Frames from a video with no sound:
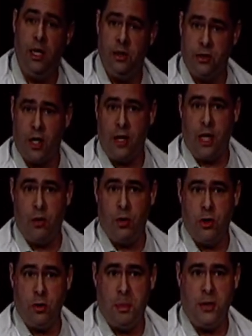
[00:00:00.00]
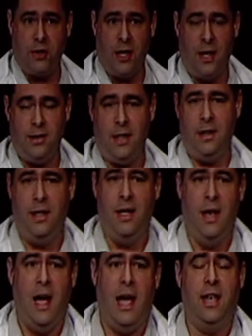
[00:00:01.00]
inside that original piece of content,
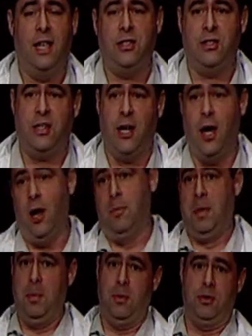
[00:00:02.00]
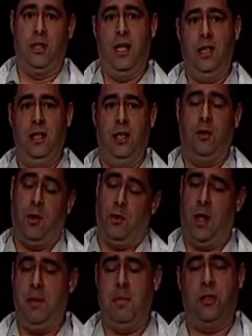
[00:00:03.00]
and not just say, oh, people standing here,
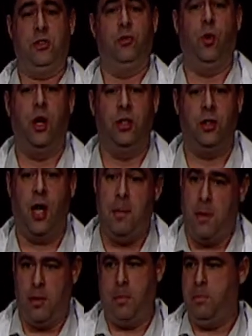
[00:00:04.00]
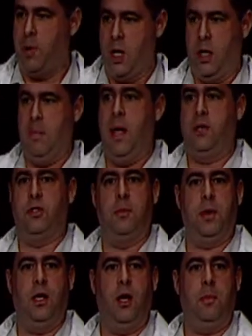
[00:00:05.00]
they must have wanted to, I'm going to make
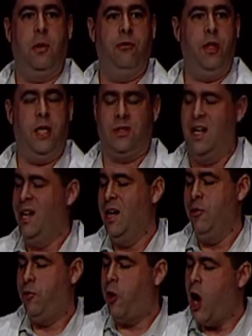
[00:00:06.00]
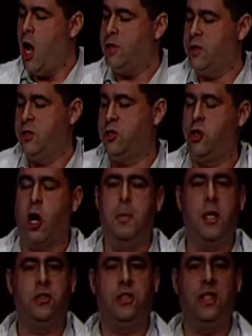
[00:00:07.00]
something up of this. For us, the
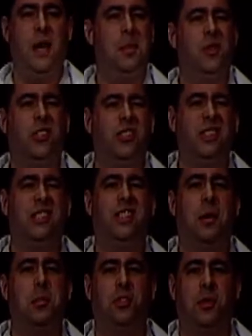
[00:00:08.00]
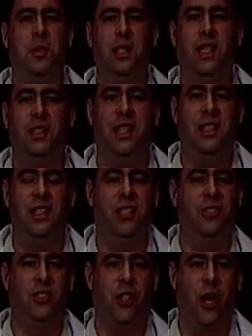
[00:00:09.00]
Starbucks example is just an example of something they did
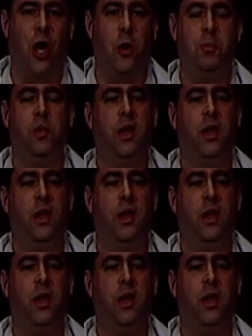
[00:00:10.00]
years ago